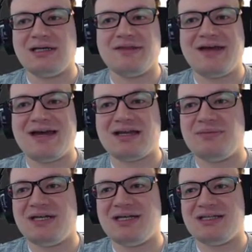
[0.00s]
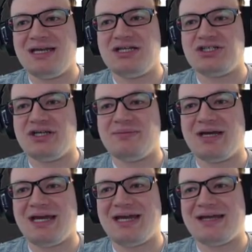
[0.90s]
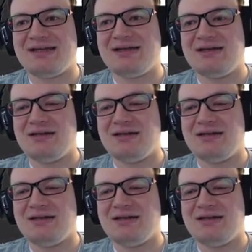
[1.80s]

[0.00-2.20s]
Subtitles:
that command, the hm add,